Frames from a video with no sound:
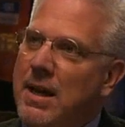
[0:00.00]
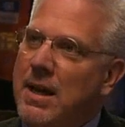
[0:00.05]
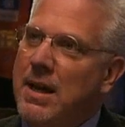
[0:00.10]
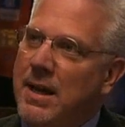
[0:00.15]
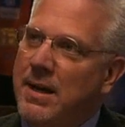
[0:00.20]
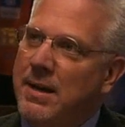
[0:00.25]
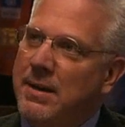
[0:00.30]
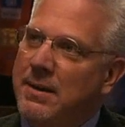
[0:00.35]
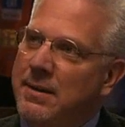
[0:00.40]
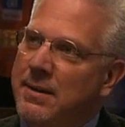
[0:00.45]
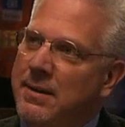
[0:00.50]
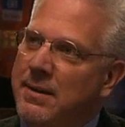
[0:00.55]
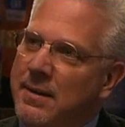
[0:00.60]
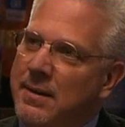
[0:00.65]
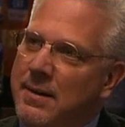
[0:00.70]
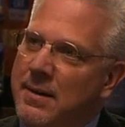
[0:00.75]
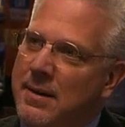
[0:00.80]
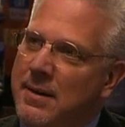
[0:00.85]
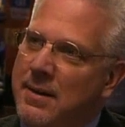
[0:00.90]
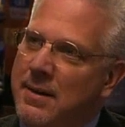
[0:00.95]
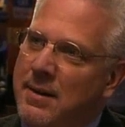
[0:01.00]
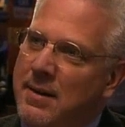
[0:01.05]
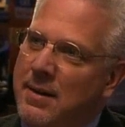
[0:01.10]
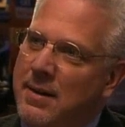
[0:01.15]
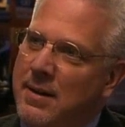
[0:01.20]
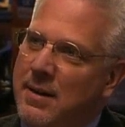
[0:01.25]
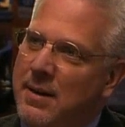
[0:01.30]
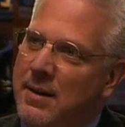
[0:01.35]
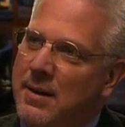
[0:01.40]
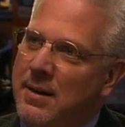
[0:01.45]
and
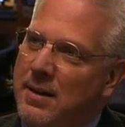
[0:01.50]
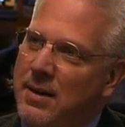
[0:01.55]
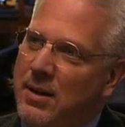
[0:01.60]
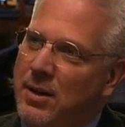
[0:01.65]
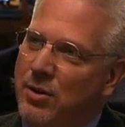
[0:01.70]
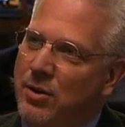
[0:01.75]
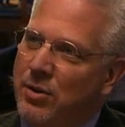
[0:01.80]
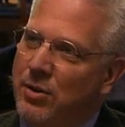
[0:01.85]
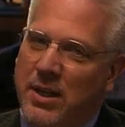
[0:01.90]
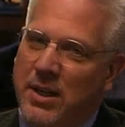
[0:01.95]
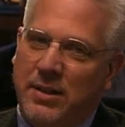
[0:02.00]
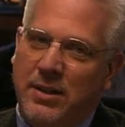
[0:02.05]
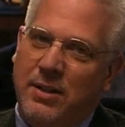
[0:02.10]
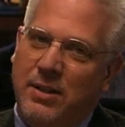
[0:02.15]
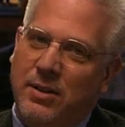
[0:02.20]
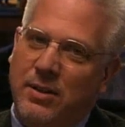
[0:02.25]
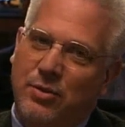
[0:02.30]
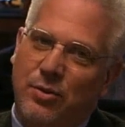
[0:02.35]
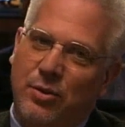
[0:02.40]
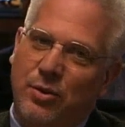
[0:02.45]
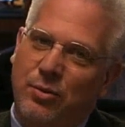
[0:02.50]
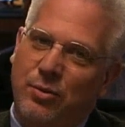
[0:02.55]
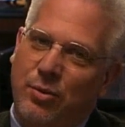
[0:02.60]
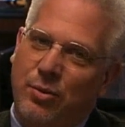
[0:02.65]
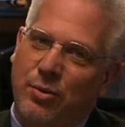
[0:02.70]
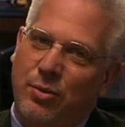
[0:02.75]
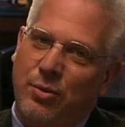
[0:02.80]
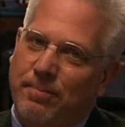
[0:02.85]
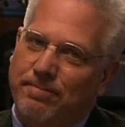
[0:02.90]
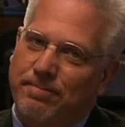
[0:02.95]
you're telling the
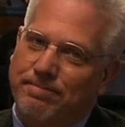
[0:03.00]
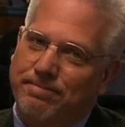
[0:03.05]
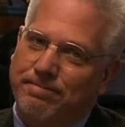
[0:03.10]
truth.